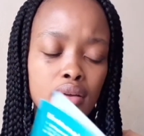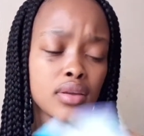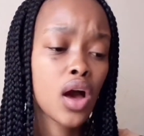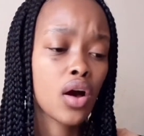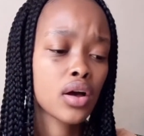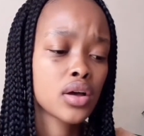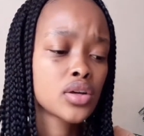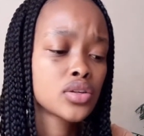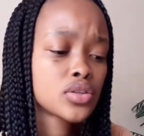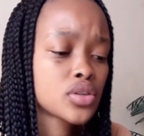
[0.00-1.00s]
Yeah.
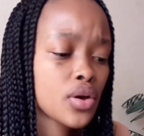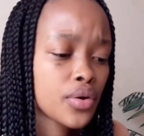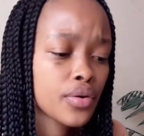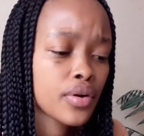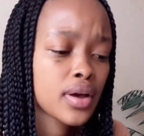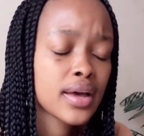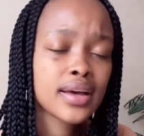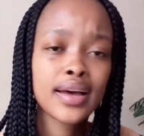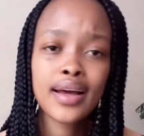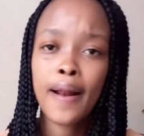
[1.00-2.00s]
So
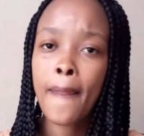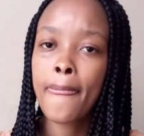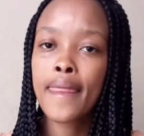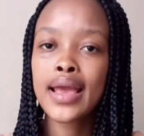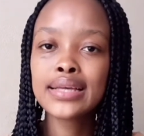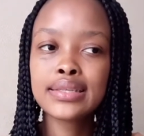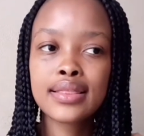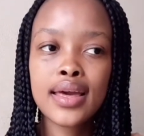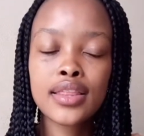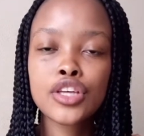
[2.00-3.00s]
here's the
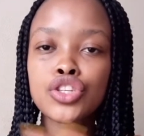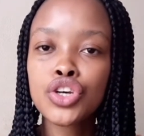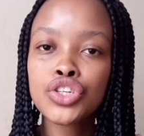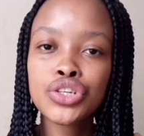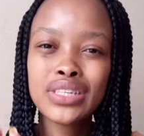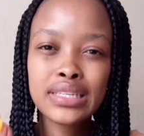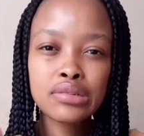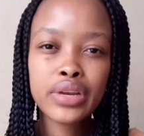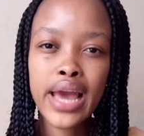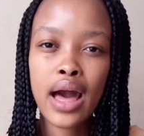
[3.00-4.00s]
thing. The surgery
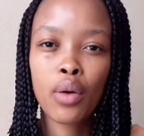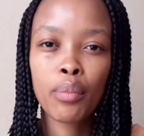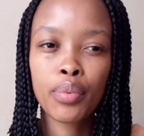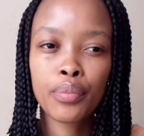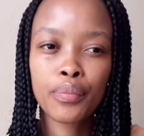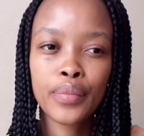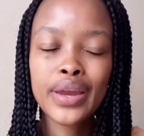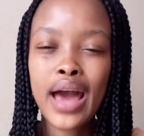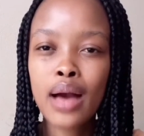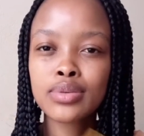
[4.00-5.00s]
doesn't really help.
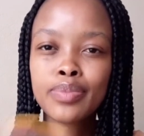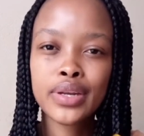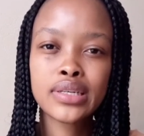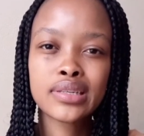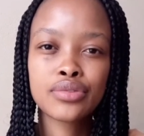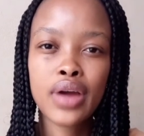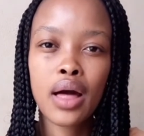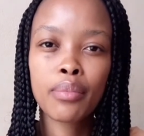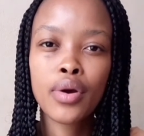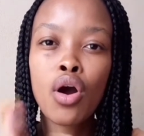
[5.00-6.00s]
It helps, but it doesn't
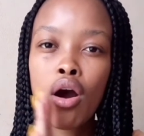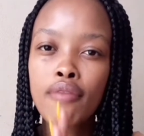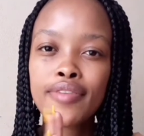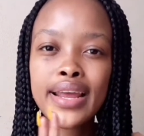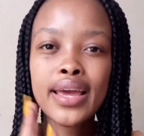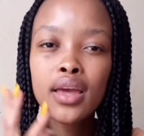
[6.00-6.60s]
help. Hopefully